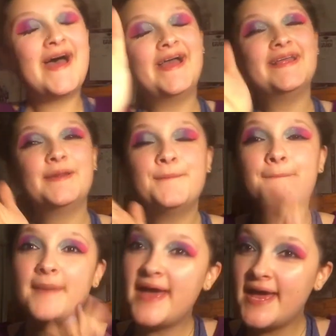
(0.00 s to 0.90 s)
I am
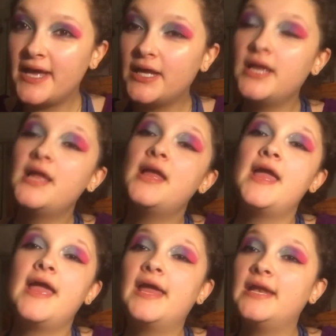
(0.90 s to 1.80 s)
back,
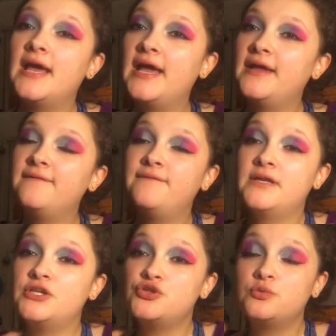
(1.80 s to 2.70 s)
and I
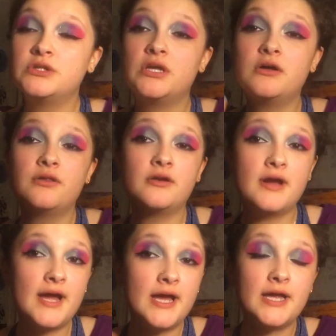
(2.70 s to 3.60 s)
finished with the other
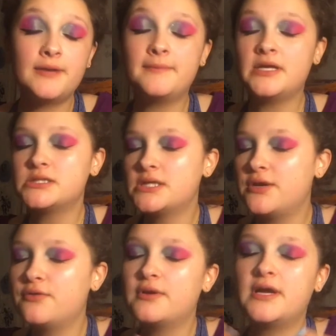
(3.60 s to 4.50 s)
eye,
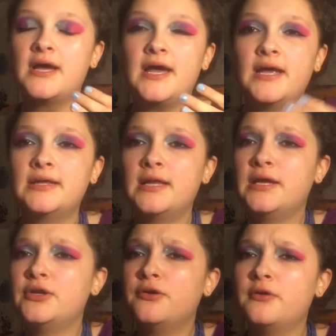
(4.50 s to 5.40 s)
mascara,
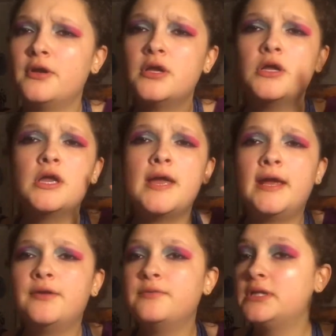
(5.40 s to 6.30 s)
eyeliner,
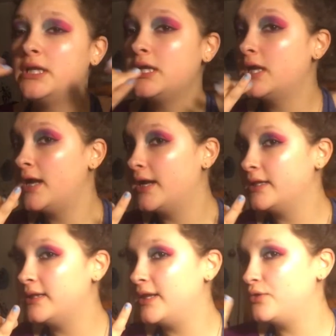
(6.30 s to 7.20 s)
everything,
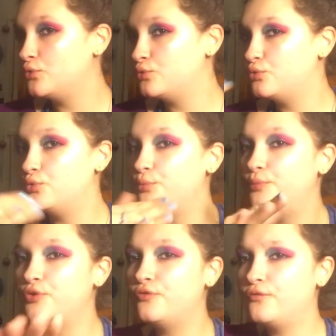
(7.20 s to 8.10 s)
highlight. Oh,
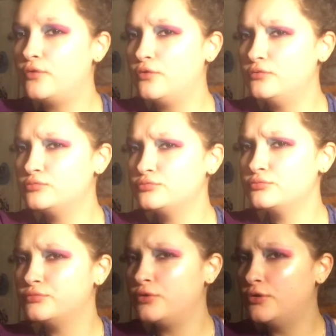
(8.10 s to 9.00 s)
beautiful. Oh,
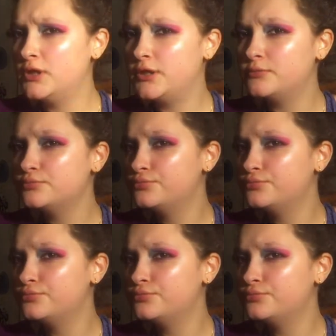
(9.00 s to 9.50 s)
hold up,